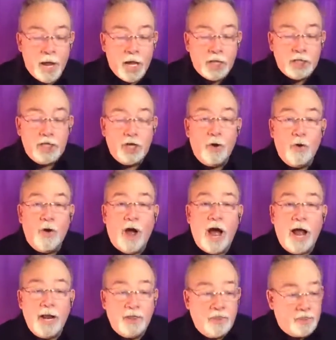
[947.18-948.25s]
So
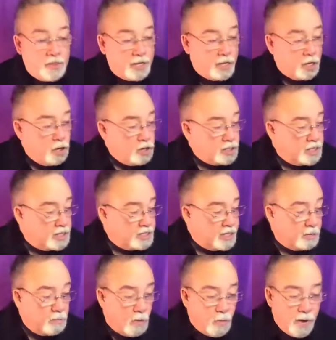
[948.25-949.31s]
I looked and
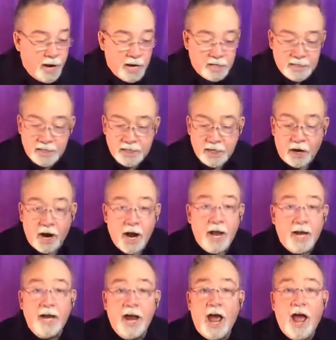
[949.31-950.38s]
said, well, what else is here?
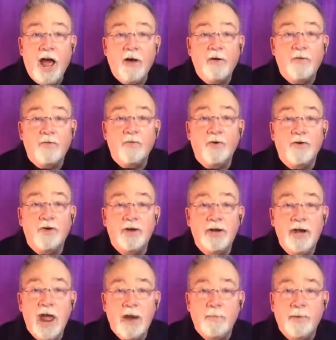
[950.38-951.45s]
Not
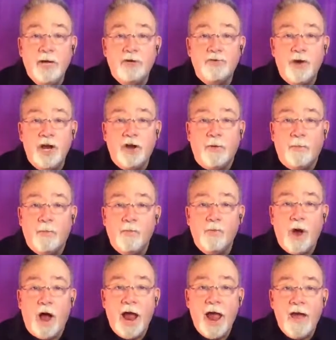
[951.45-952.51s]
a big drinker.
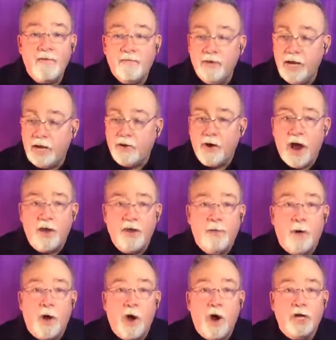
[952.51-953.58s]
I have liquor on the
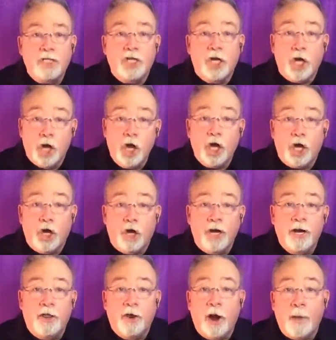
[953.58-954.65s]
bar to look good.
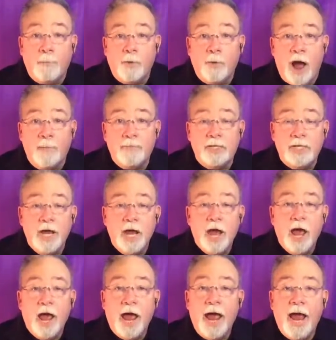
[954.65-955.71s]
They're like props.
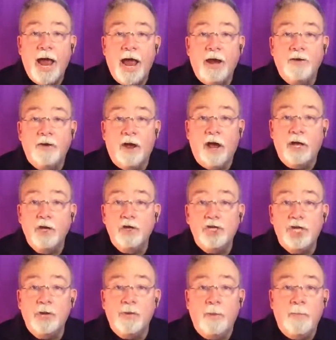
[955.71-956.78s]
And
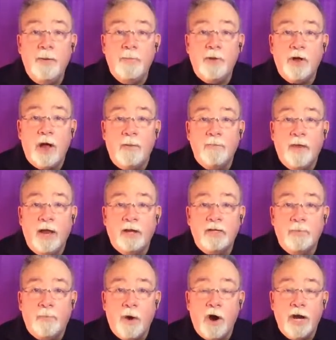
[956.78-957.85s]
usually when people come like
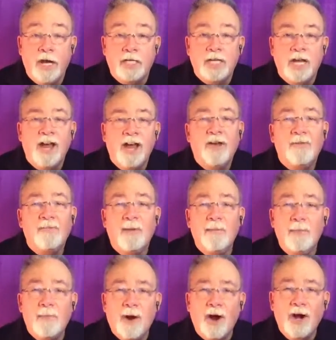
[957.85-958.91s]
to parties,
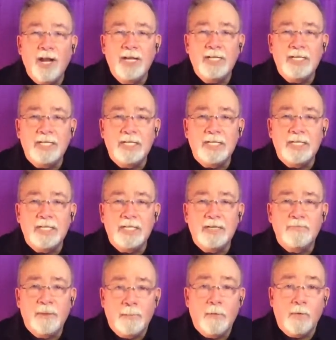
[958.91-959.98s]
remember parties?
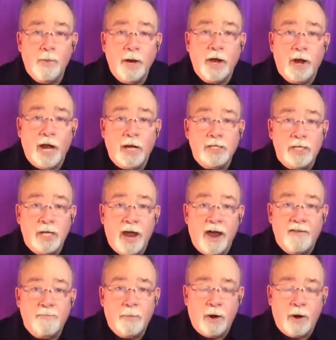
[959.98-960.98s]
Remember when we could actually have